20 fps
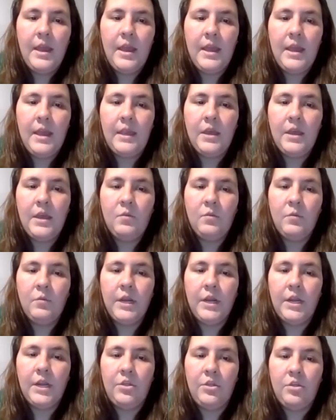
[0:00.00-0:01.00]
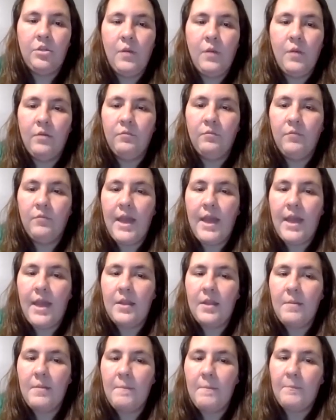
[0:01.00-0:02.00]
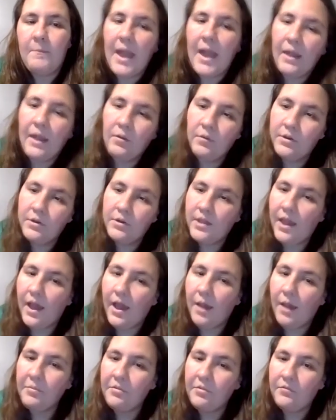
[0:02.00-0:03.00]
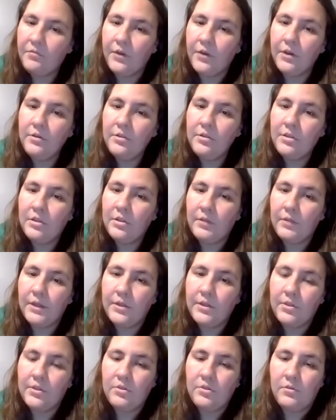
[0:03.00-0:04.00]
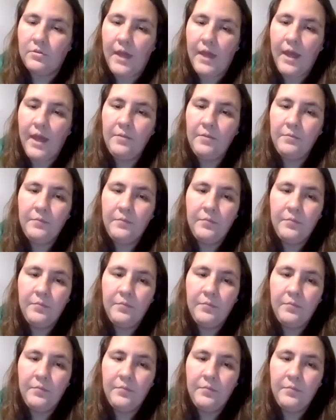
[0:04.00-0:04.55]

And we're going to do our red backwards hops first. So let's do that.